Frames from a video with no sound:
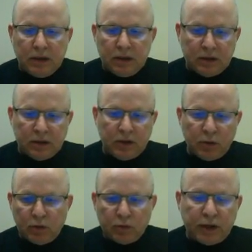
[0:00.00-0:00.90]

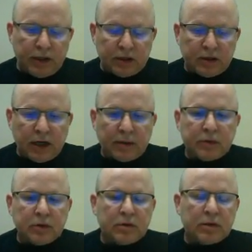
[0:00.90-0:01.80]
You will read the
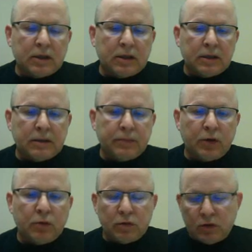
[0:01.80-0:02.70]
chapter.
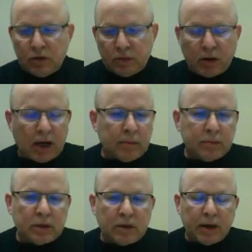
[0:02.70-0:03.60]
You will do the
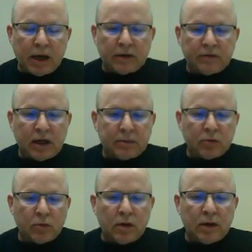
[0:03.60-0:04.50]
problems in the back of chapter
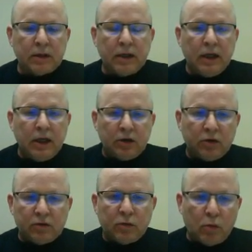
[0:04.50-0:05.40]
1.
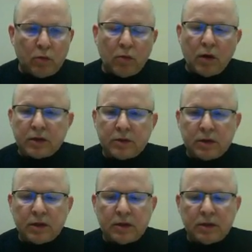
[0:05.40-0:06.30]
You'll watch
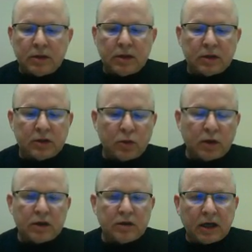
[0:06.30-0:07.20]
a
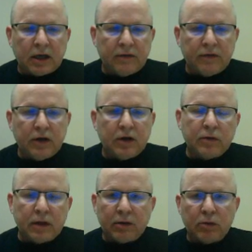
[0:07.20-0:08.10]
short executive video
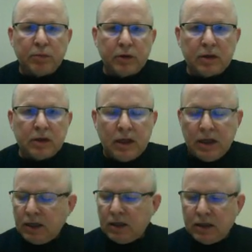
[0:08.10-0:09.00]
that I will put
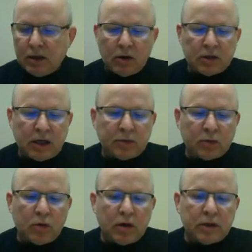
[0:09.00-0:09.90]
on
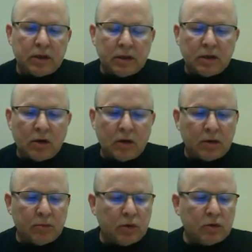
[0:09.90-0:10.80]
chapter 1
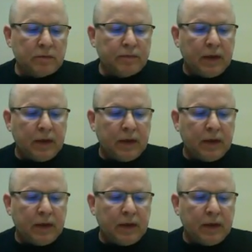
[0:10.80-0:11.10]
on the Moodle,